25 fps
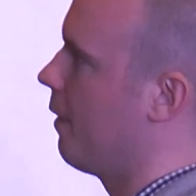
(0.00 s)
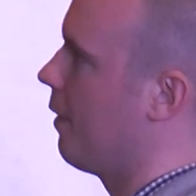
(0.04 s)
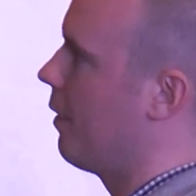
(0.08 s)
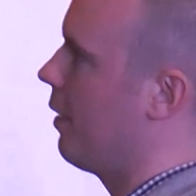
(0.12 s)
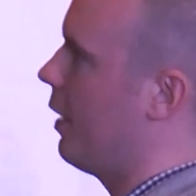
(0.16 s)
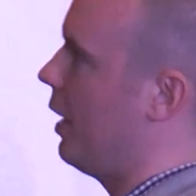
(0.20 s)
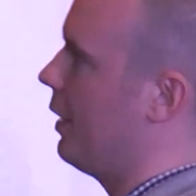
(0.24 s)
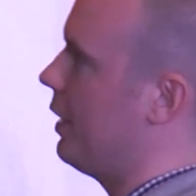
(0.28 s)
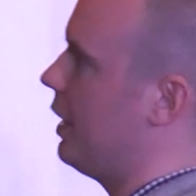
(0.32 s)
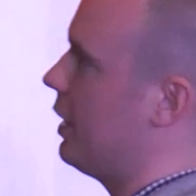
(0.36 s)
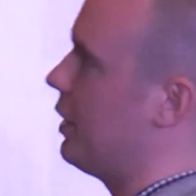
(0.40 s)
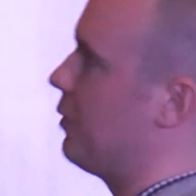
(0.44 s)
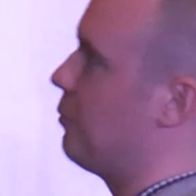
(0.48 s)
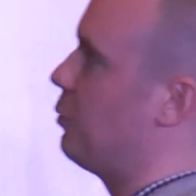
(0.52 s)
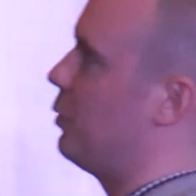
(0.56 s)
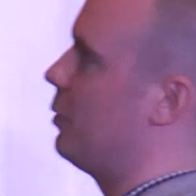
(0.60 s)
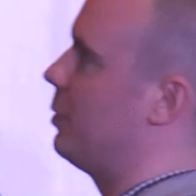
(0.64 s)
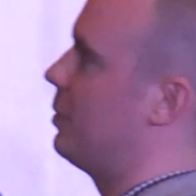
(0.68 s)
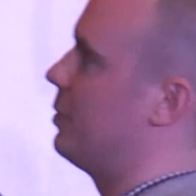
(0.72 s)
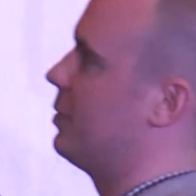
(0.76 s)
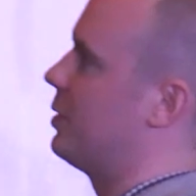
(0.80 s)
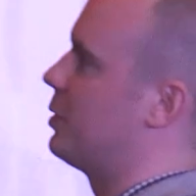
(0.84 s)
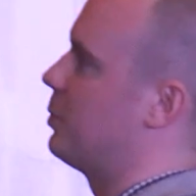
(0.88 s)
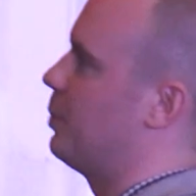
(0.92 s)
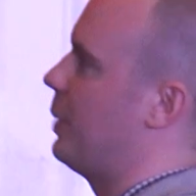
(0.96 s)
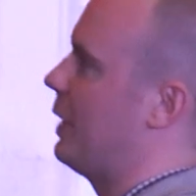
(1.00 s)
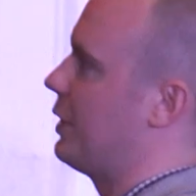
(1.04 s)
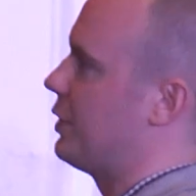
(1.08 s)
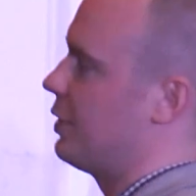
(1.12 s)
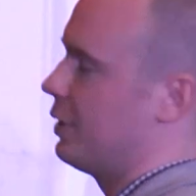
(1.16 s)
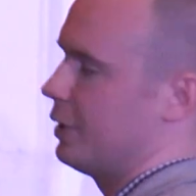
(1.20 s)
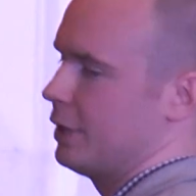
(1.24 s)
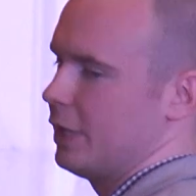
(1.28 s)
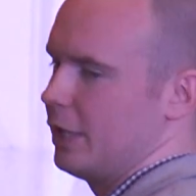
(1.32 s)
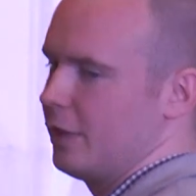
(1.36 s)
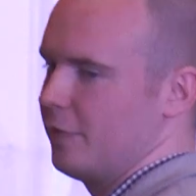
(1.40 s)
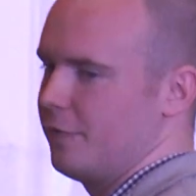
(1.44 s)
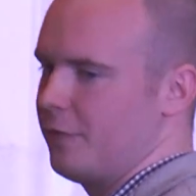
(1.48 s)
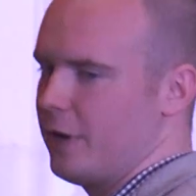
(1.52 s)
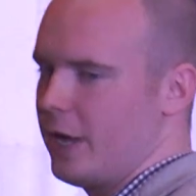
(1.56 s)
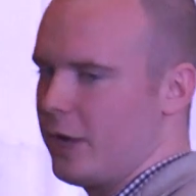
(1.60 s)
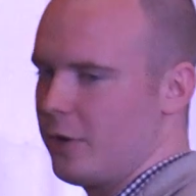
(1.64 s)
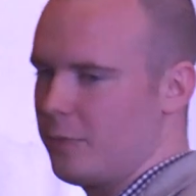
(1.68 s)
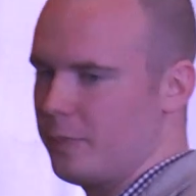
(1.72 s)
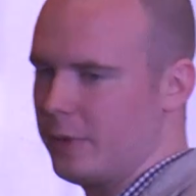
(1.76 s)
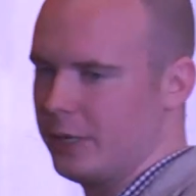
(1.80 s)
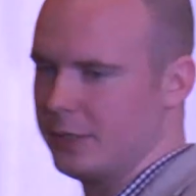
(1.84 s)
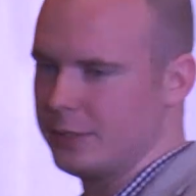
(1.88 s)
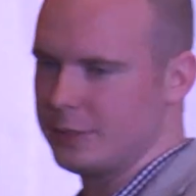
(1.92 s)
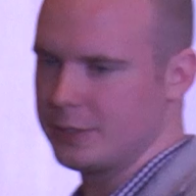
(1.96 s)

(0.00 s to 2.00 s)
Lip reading: Another problem is patching the environment.